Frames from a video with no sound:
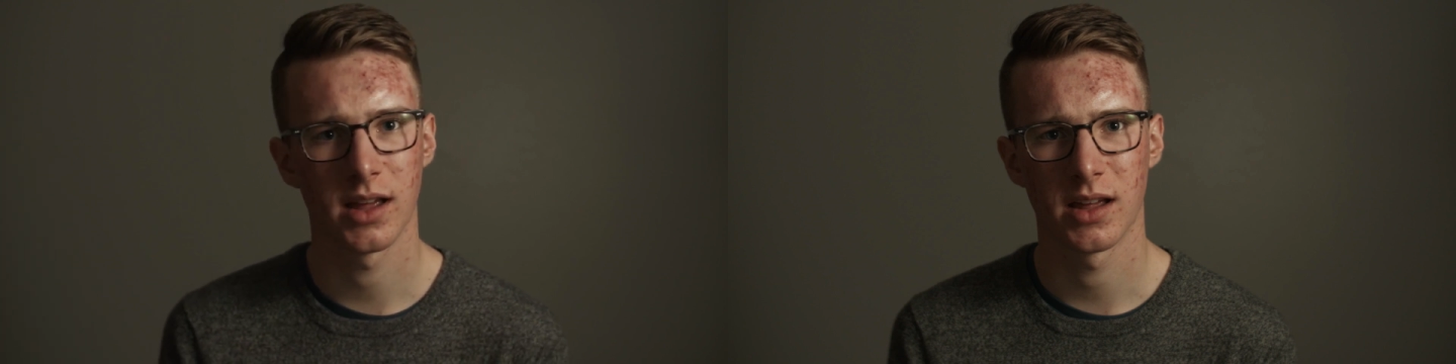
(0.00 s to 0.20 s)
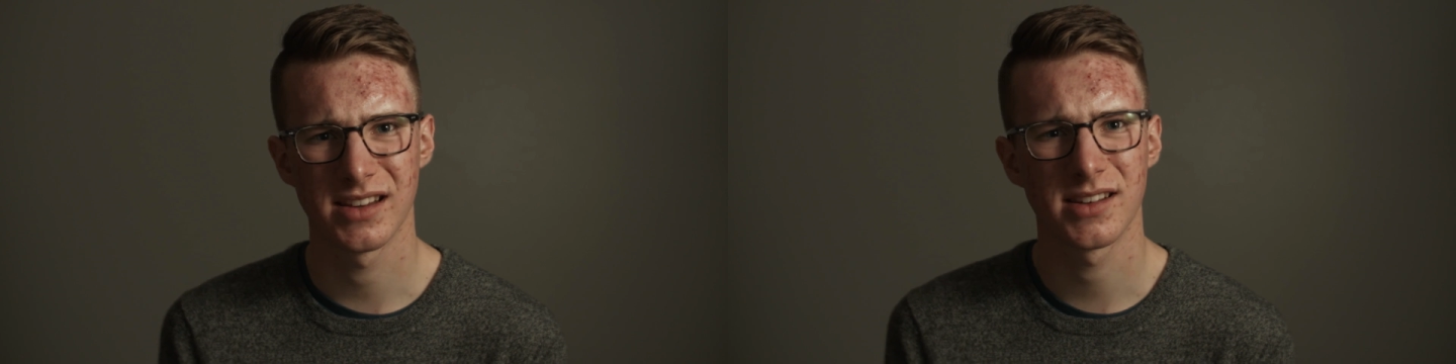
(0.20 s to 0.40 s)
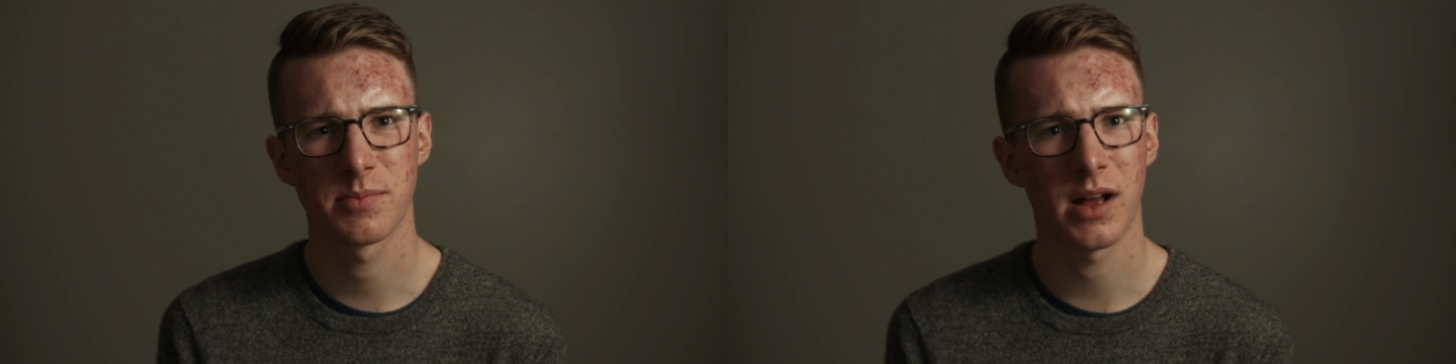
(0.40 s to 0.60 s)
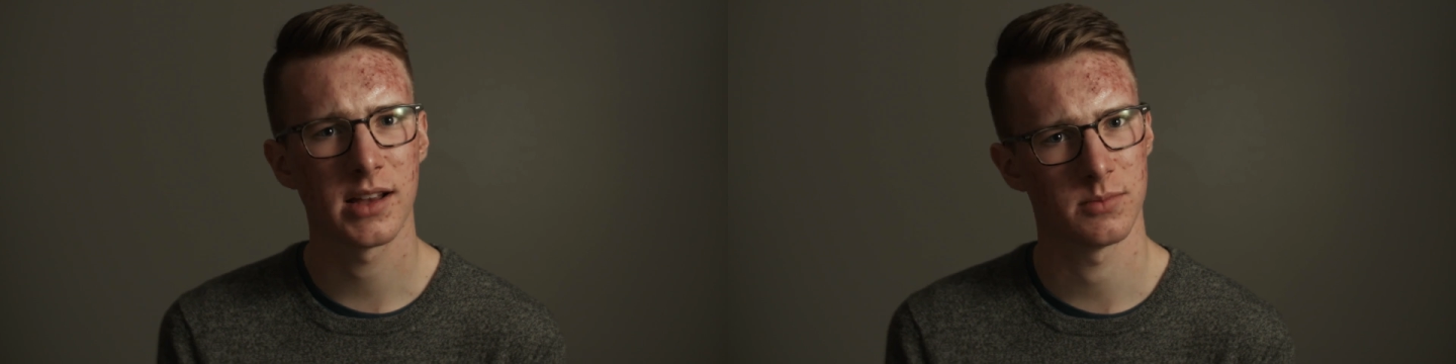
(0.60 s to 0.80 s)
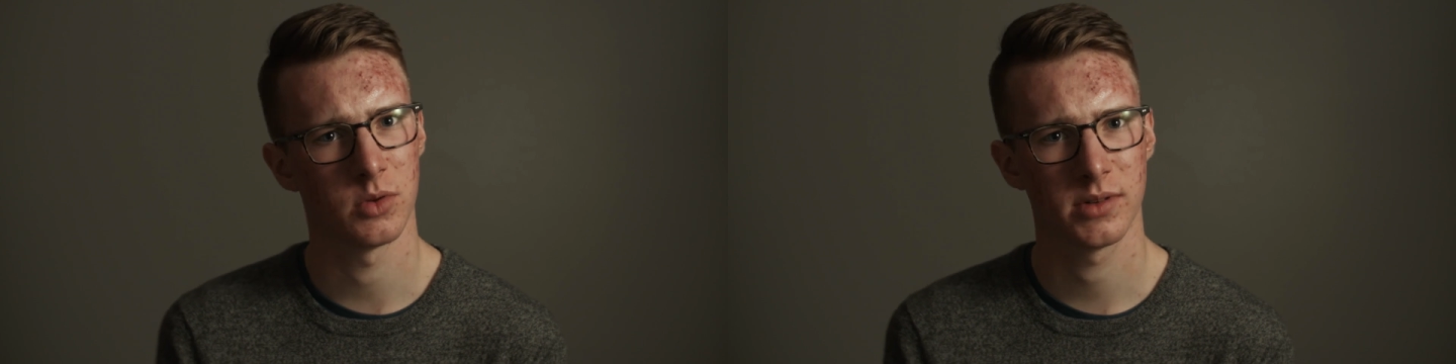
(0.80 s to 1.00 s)
is this
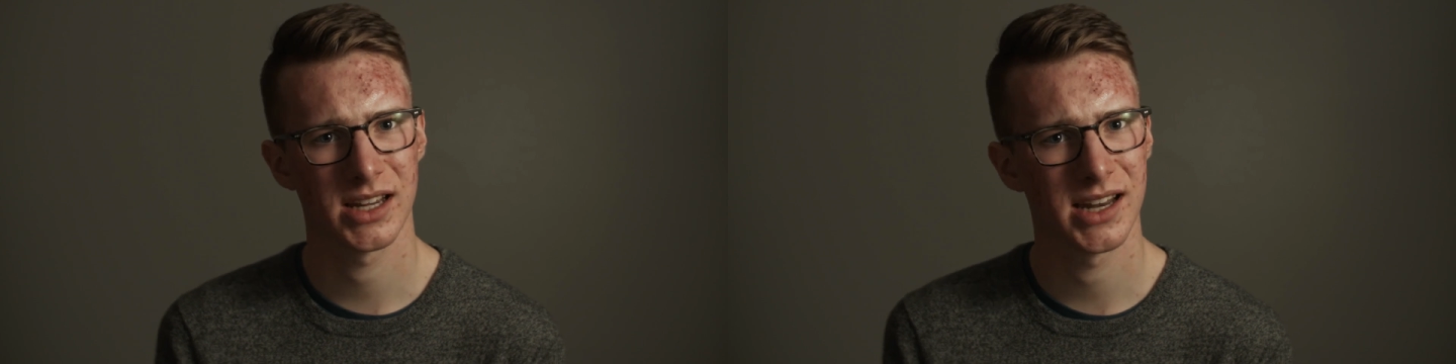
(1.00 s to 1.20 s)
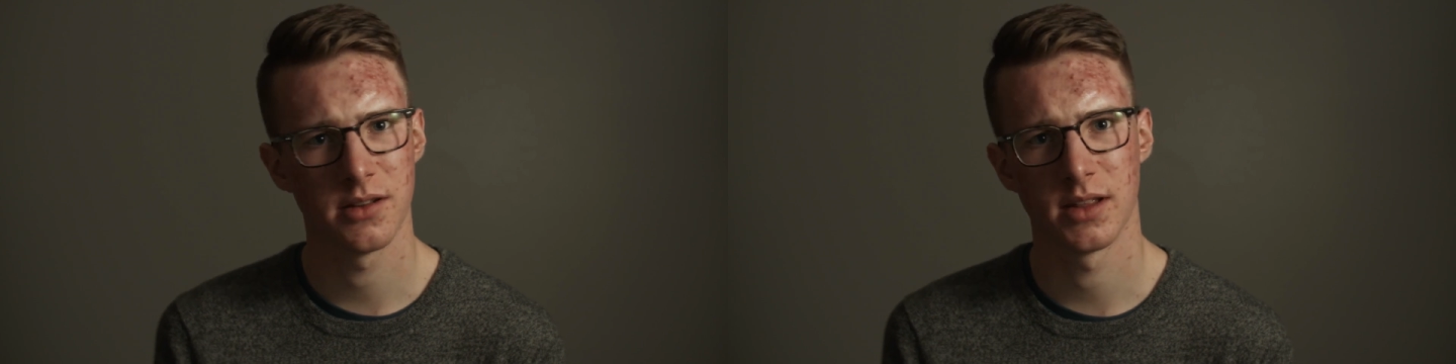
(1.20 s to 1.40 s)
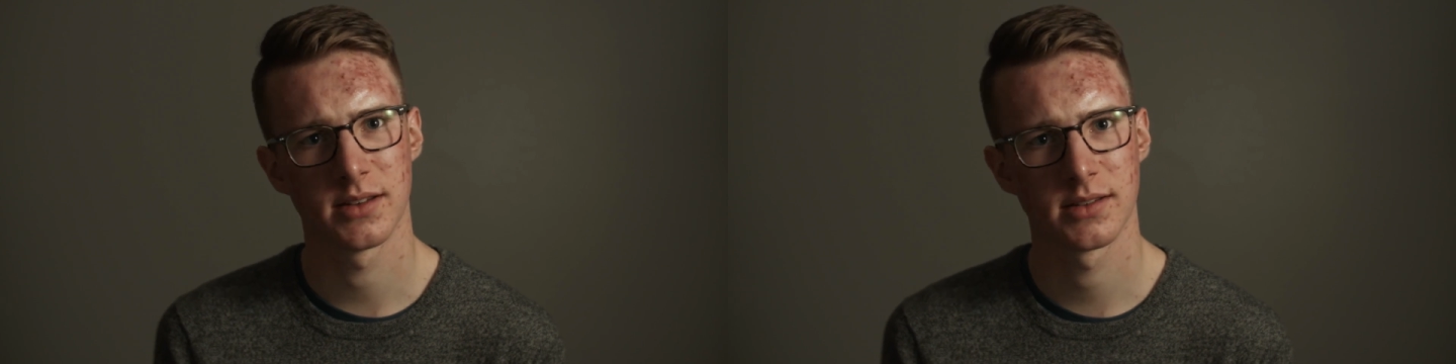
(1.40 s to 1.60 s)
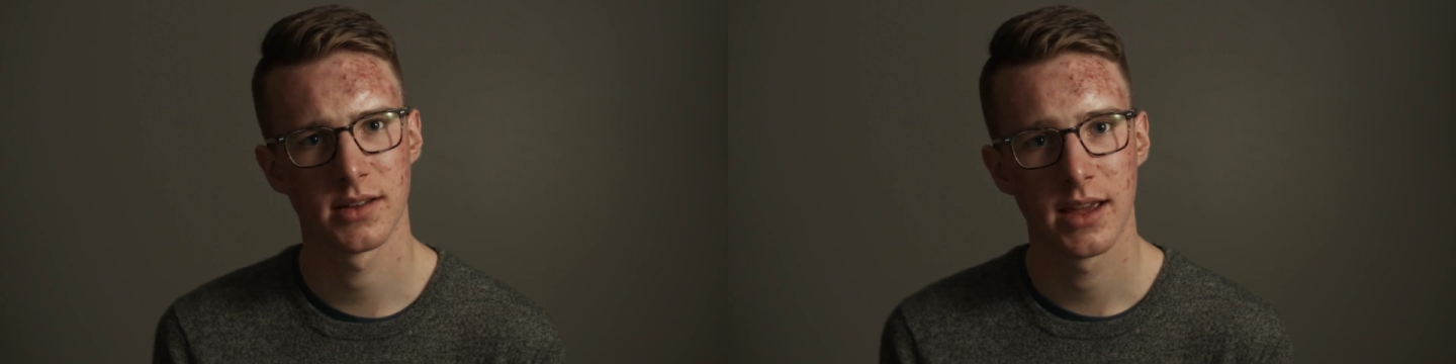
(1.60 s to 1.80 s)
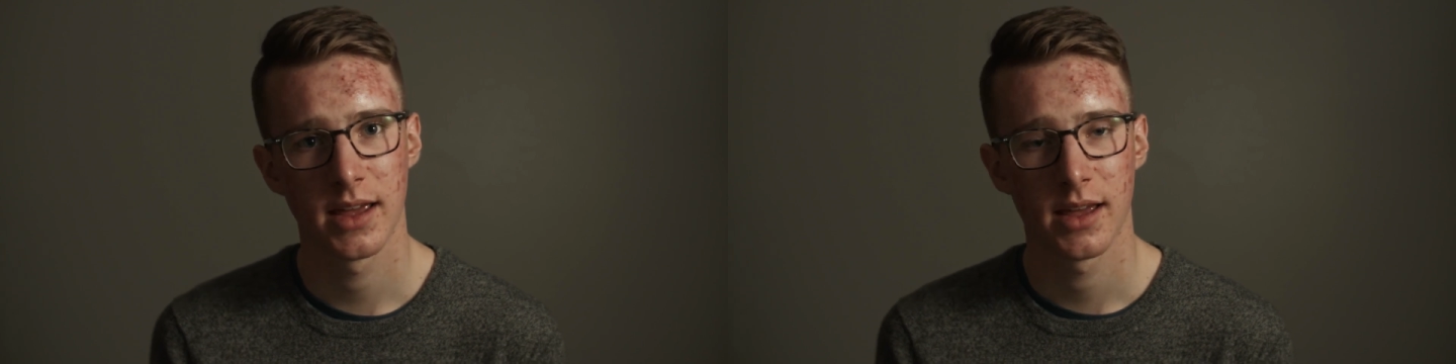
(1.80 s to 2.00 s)
possible? Can I do this?
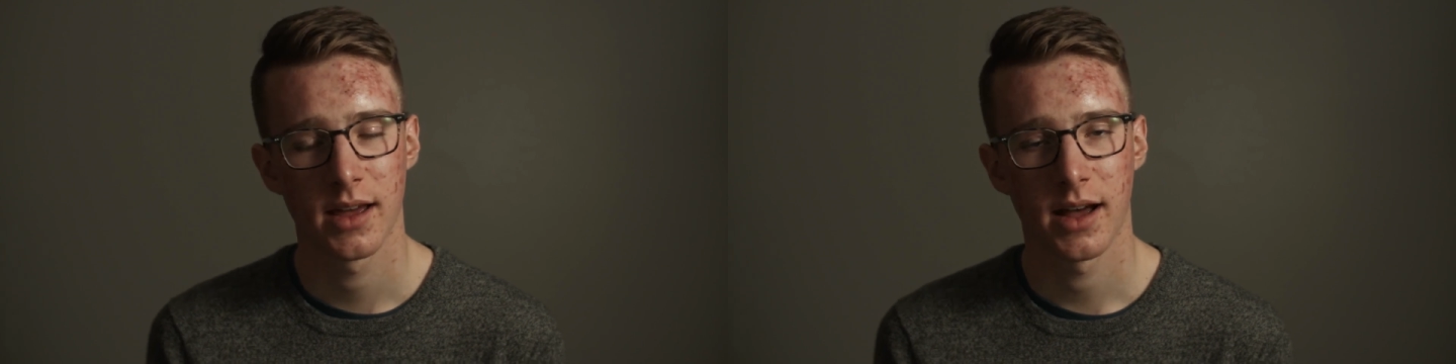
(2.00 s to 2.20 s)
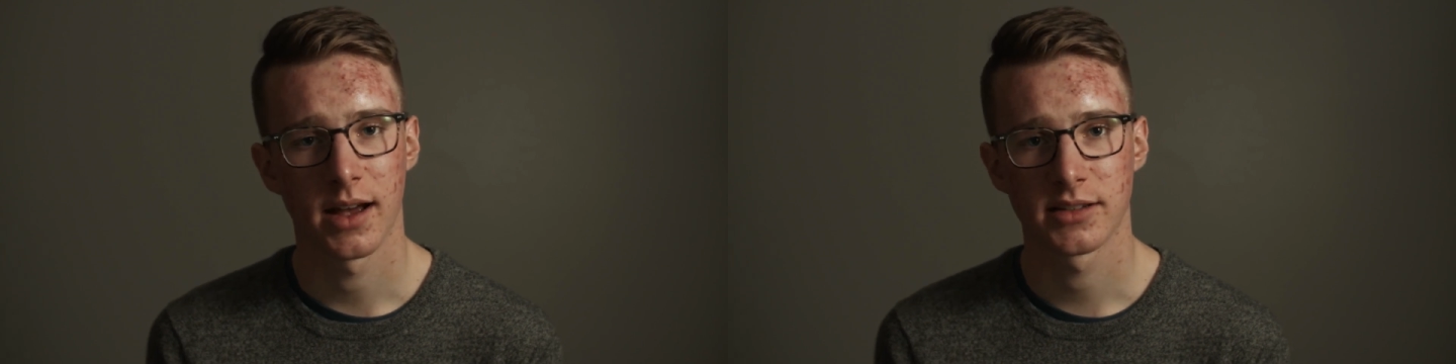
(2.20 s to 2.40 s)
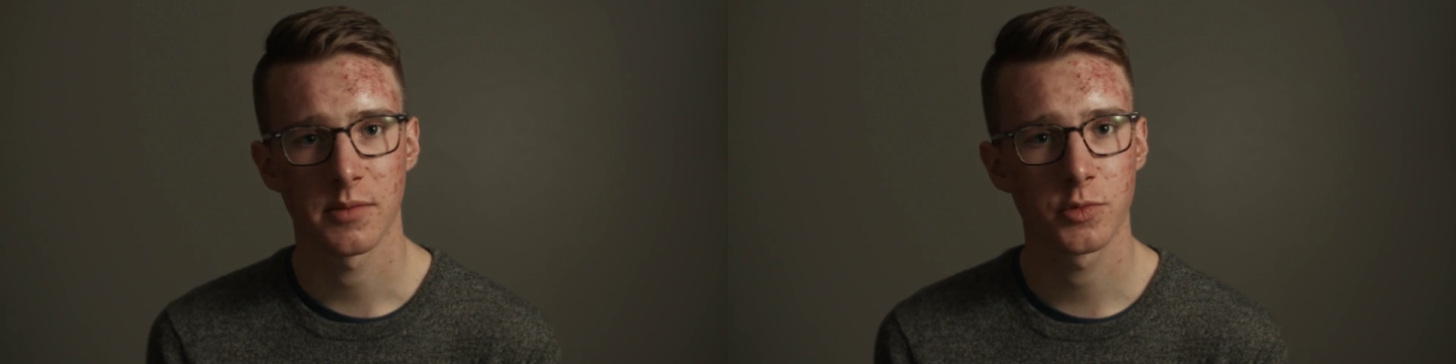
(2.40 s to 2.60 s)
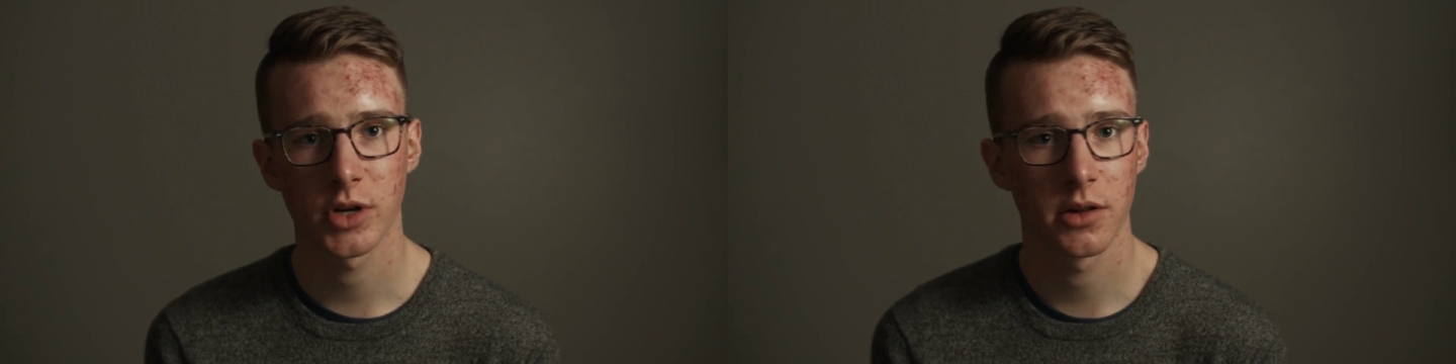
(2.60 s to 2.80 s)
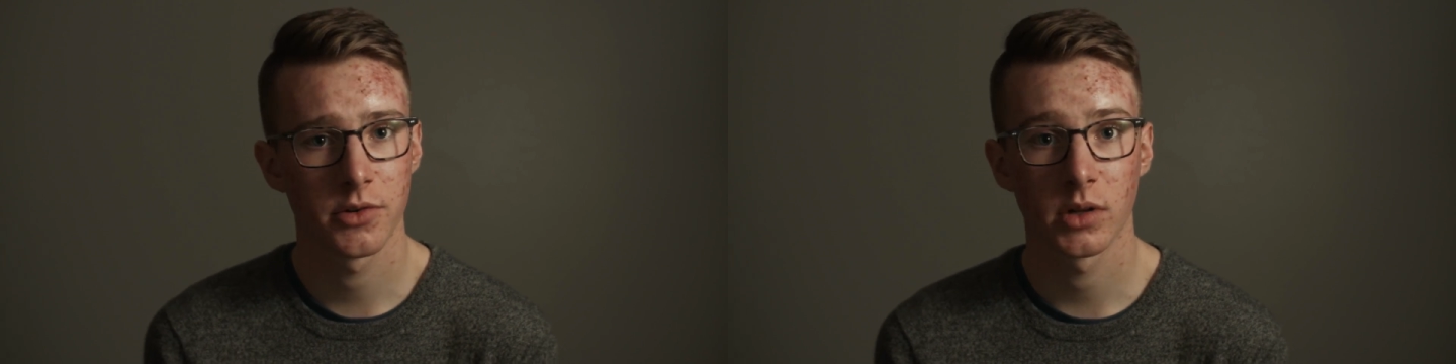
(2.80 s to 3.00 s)
Some
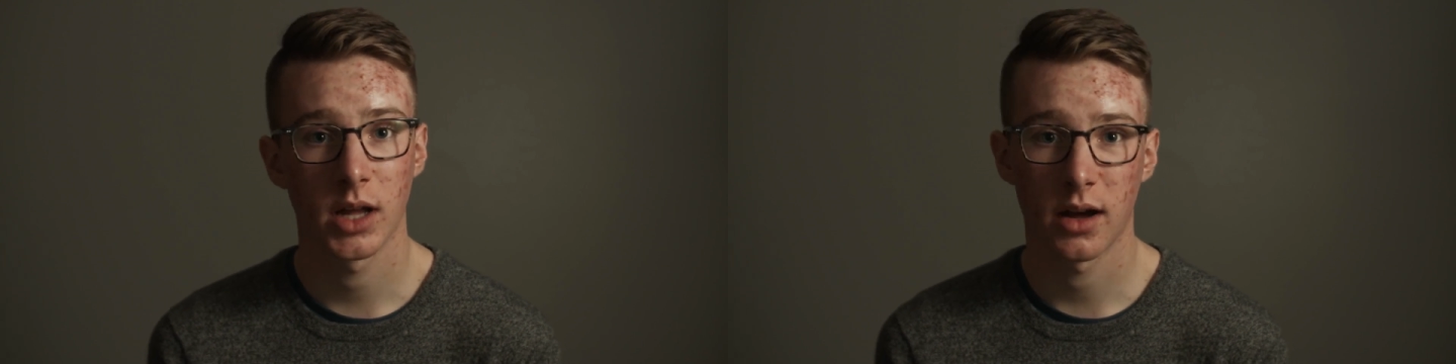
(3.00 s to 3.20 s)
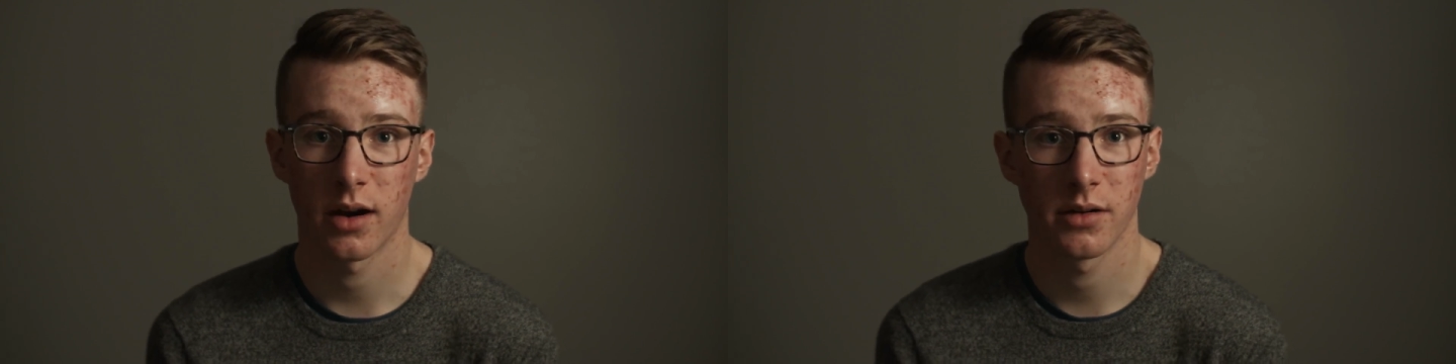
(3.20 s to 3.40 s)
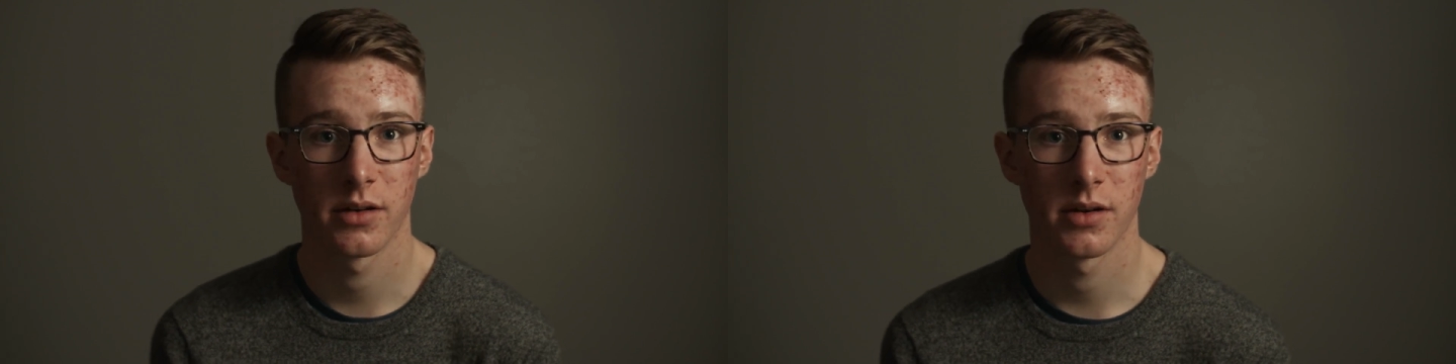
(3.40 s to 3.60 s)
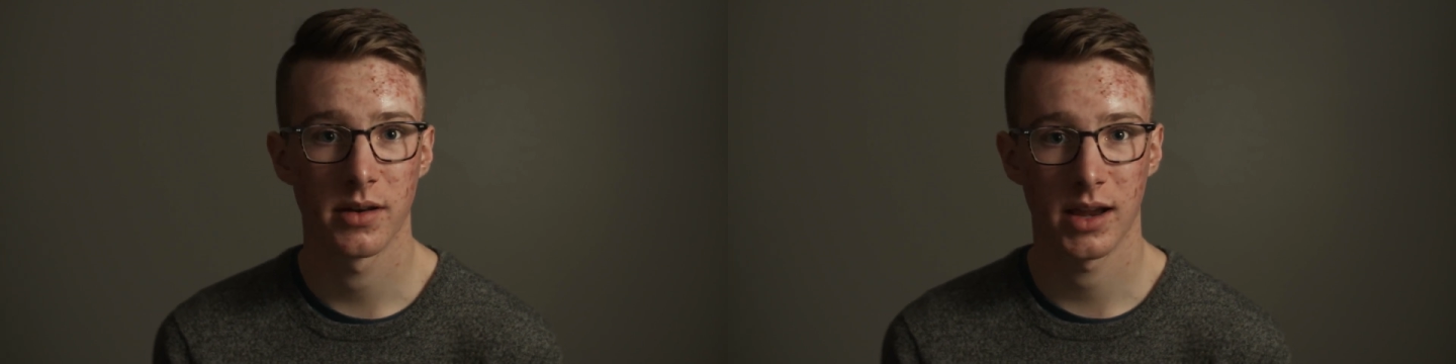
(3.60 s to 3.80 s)
trailers are a lot harder to